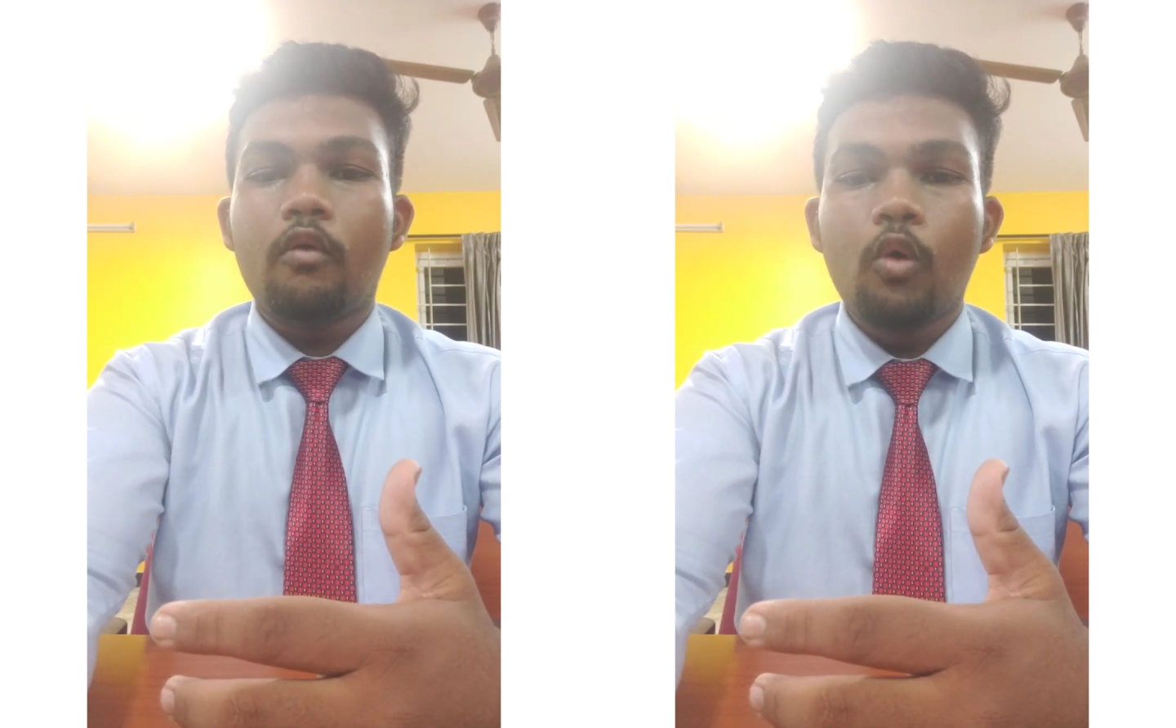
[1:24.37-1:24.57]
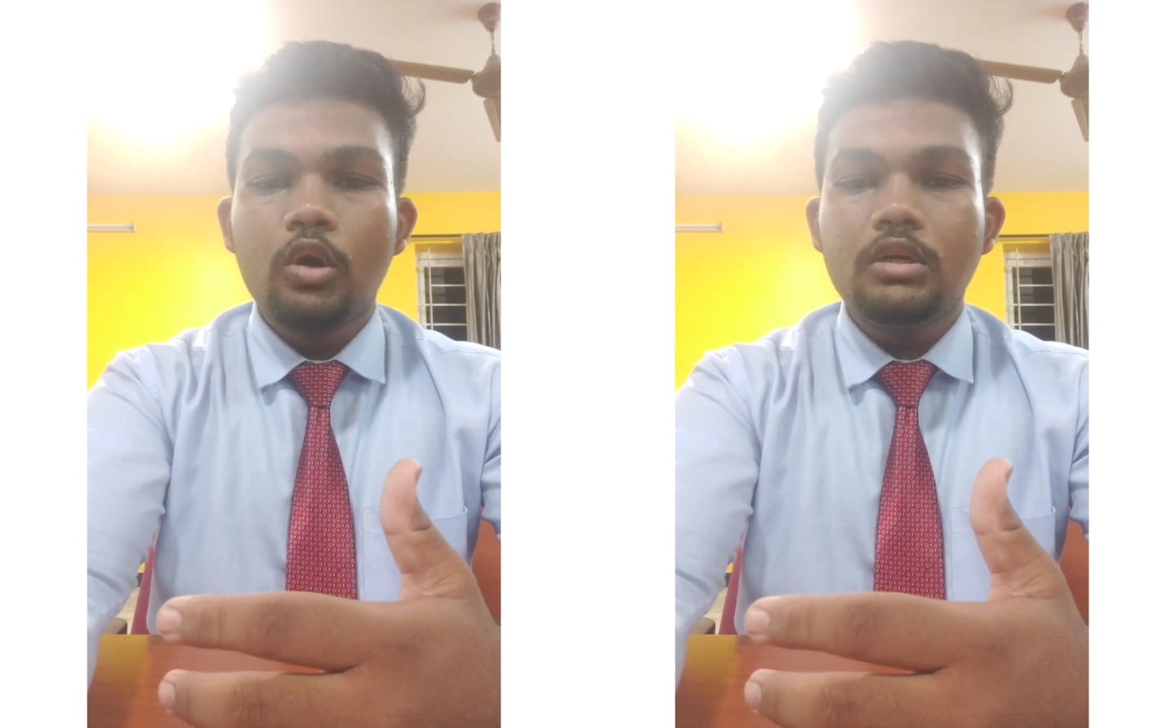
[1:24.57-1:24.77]

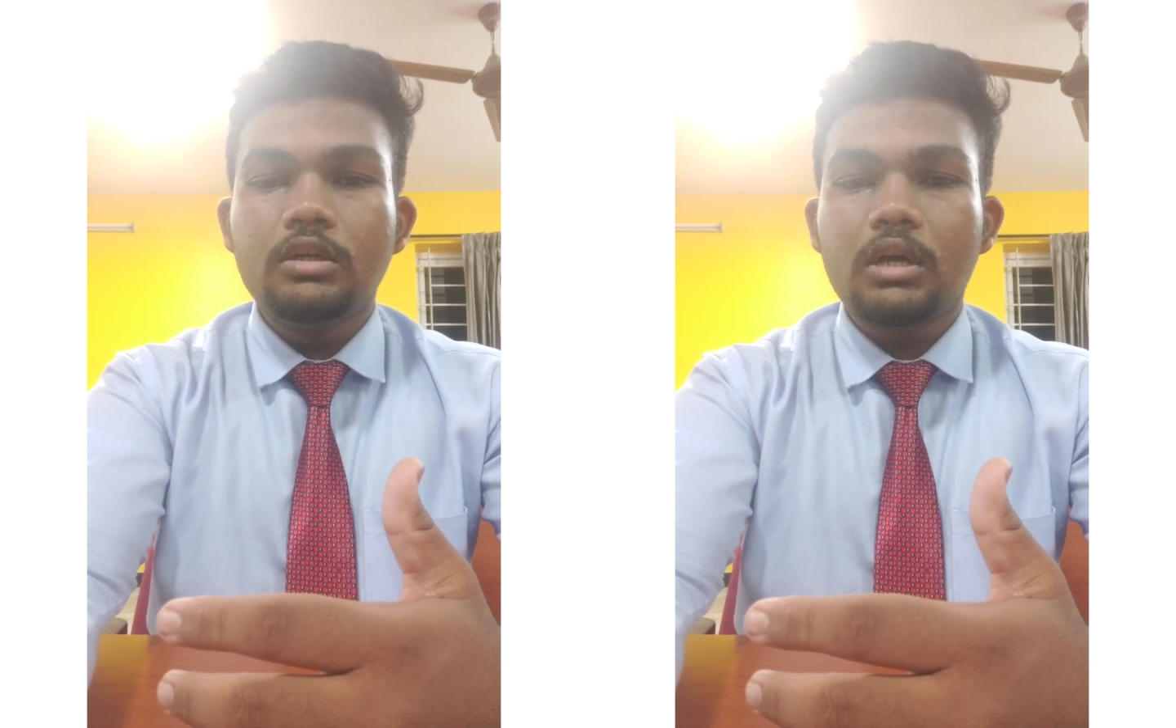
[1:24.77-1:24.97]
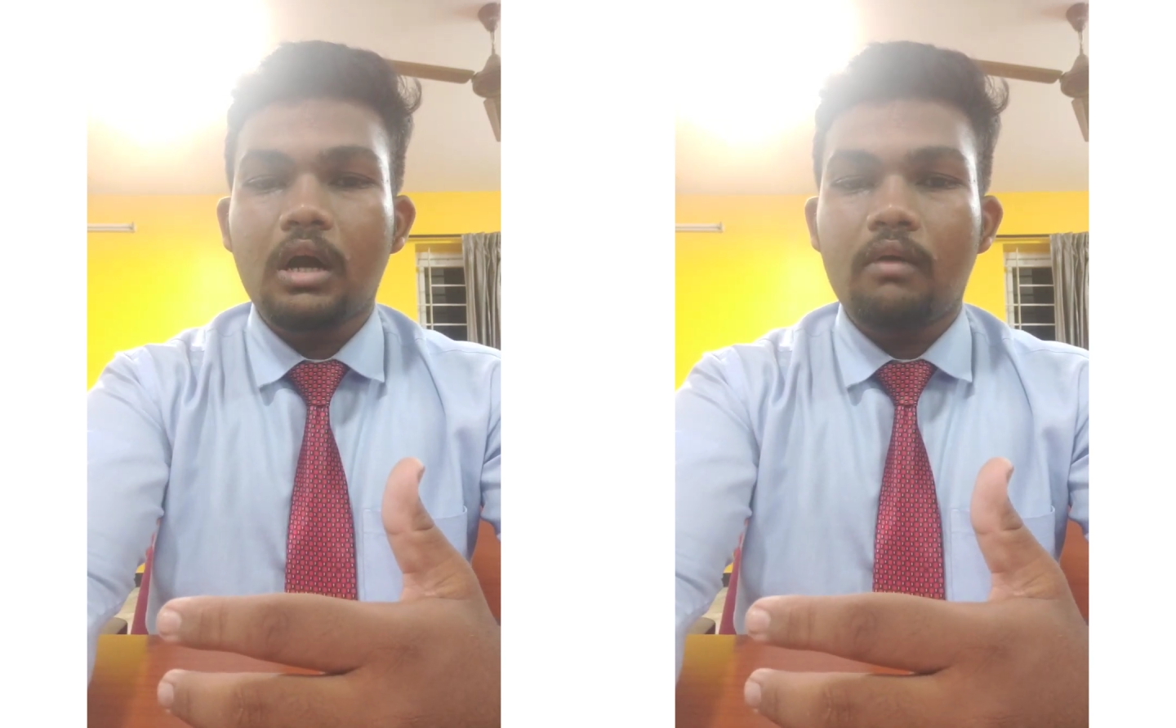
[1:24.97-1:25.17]

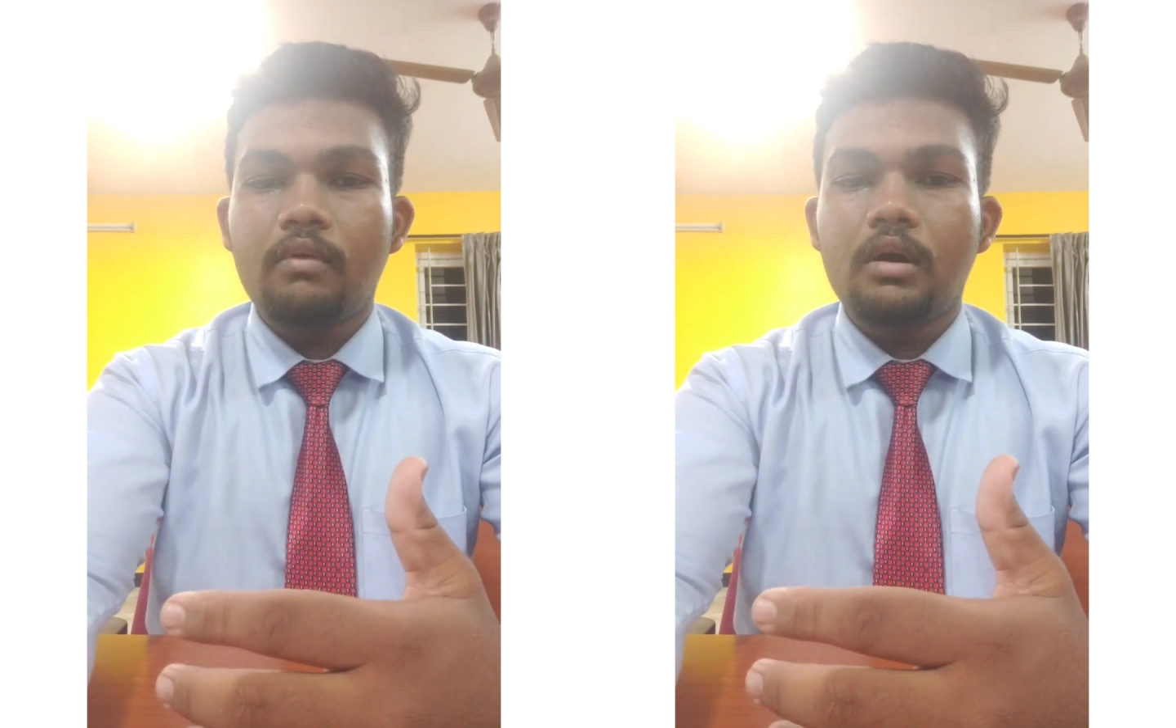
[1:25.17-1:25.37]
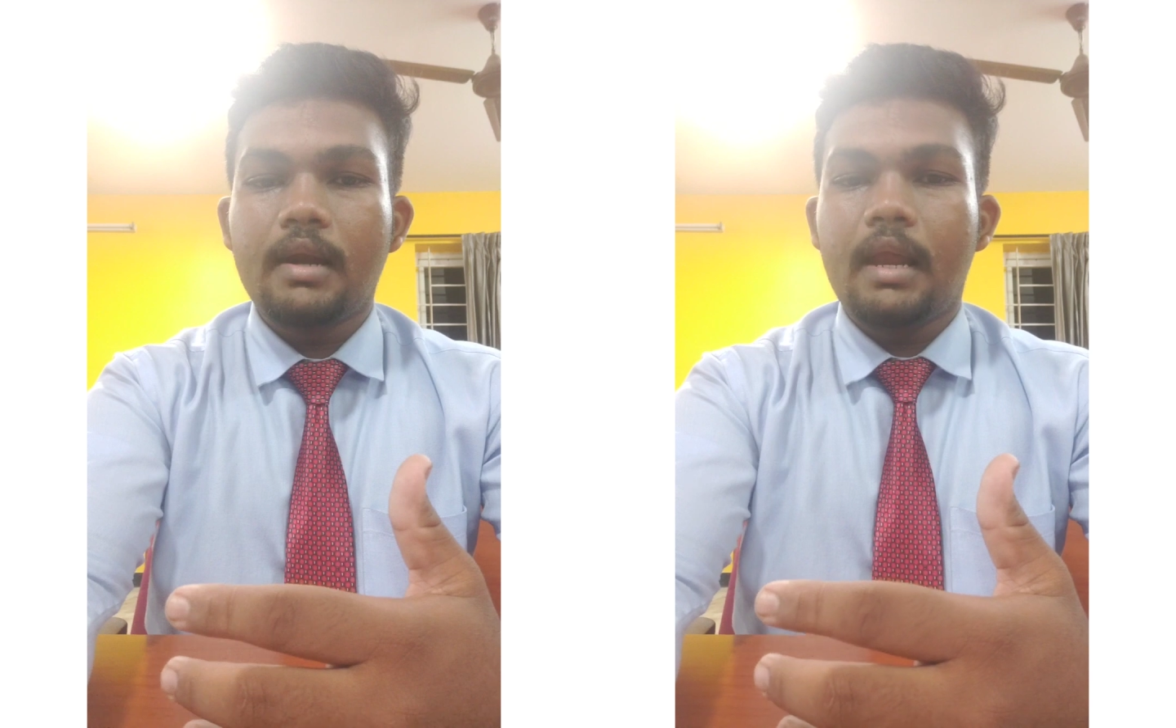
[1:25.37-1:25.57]
wood
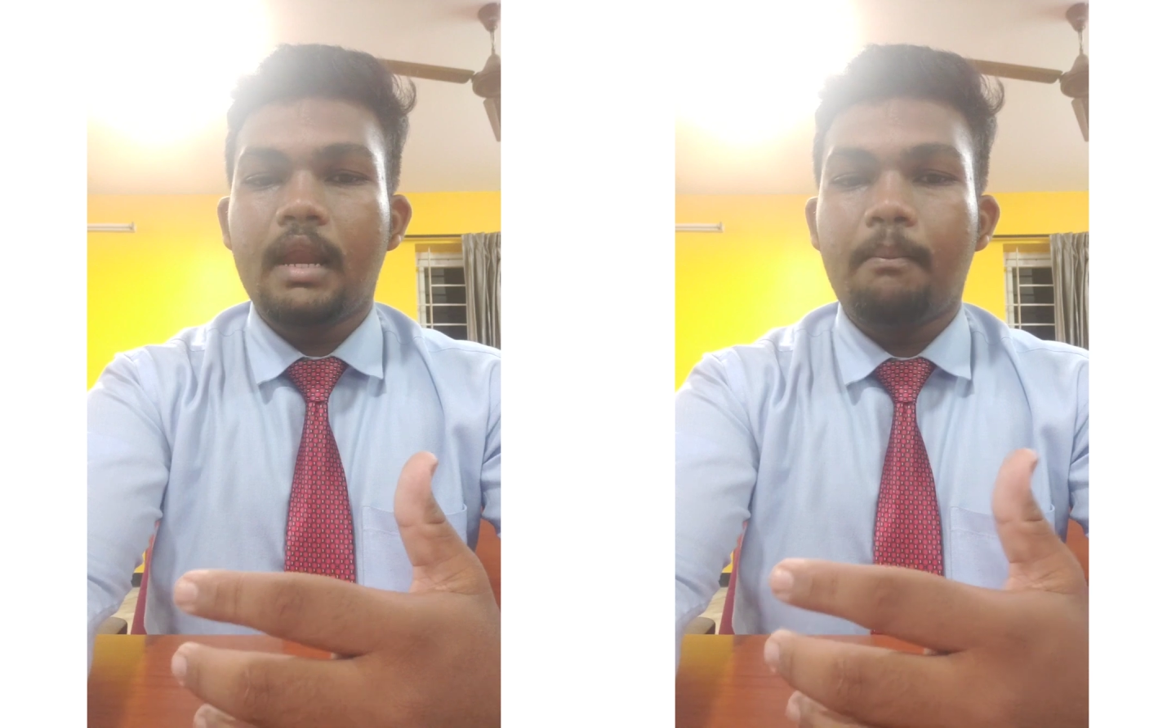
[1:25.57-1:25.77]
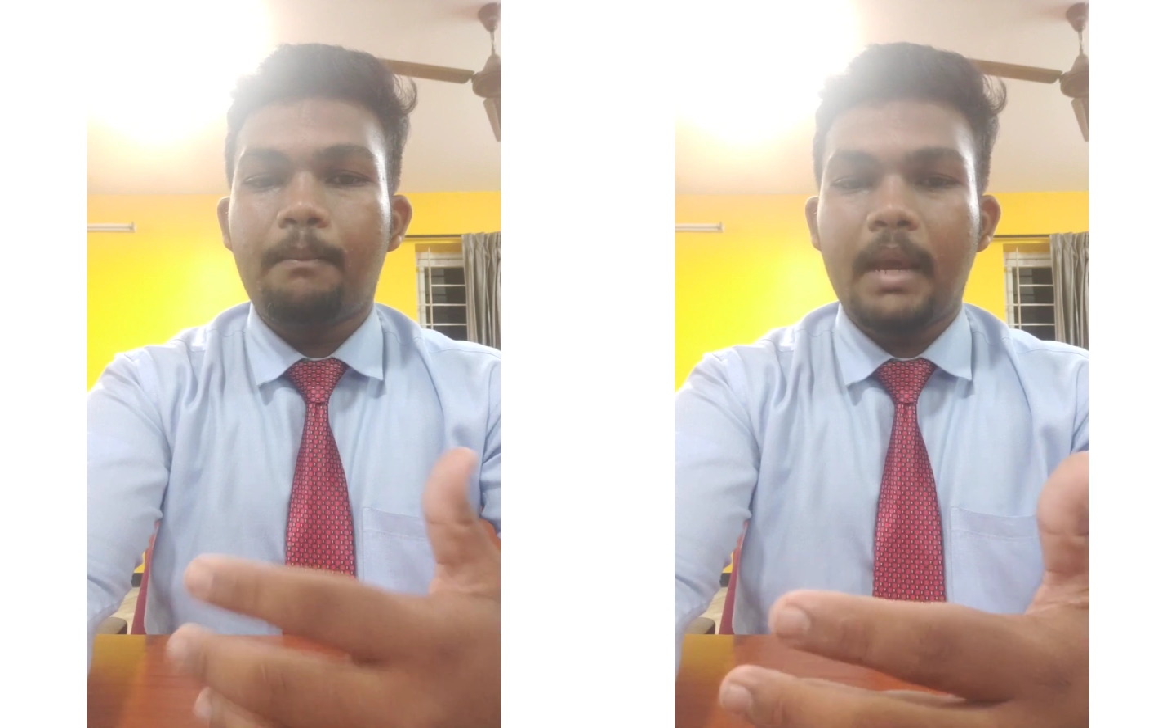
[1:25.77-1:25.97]
covered
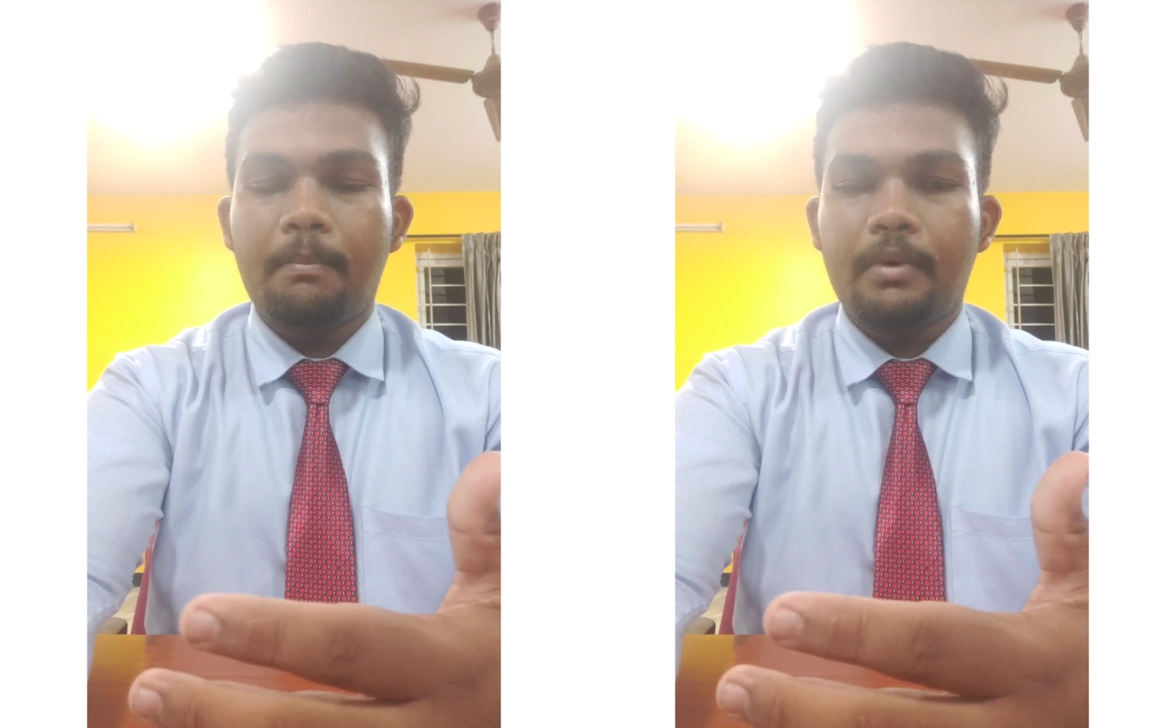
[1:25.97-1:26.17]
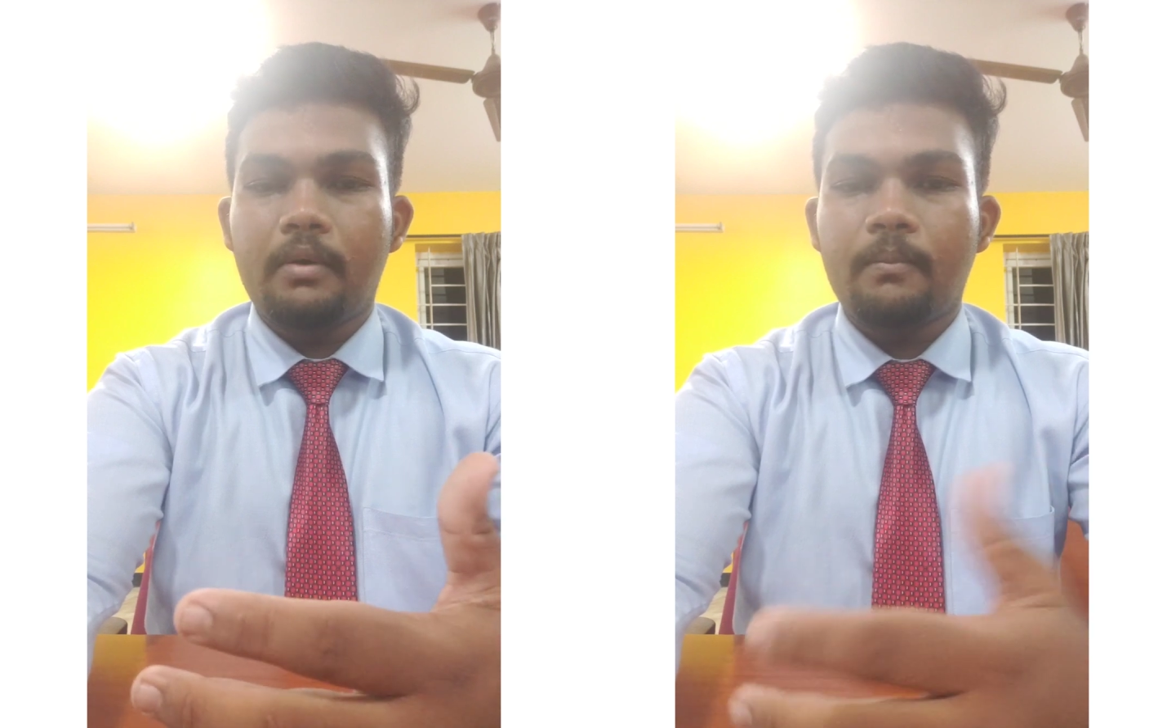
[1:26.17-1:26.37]
in a
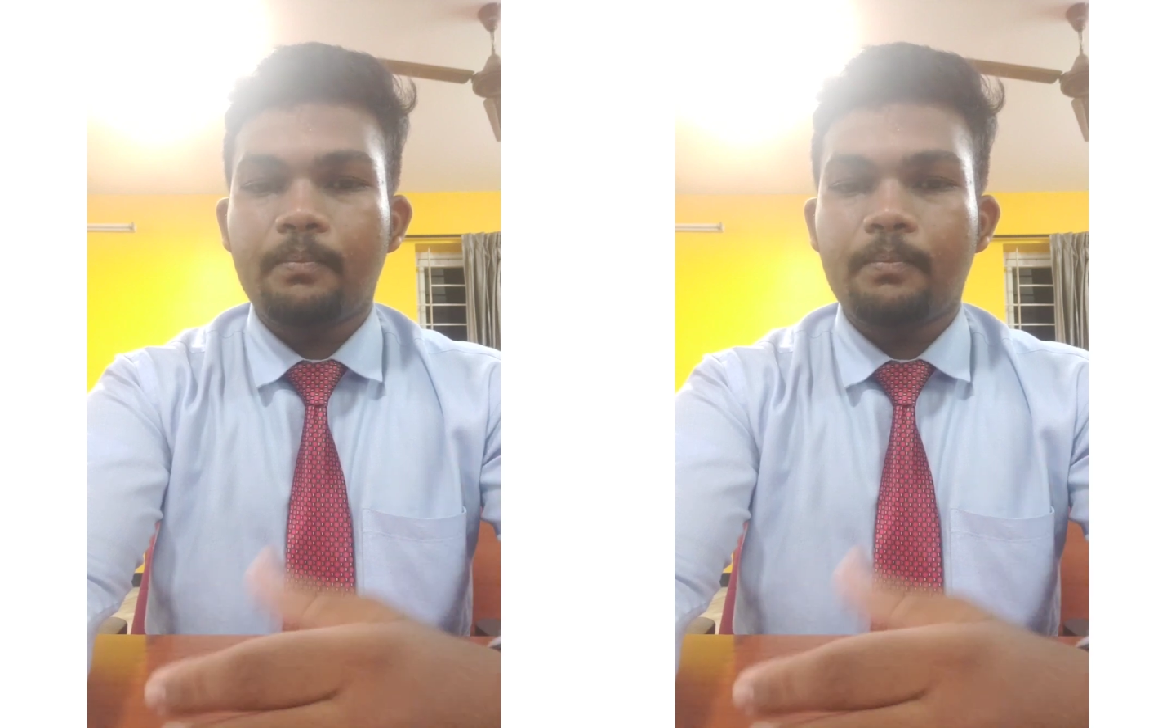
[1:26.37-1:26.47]
paper,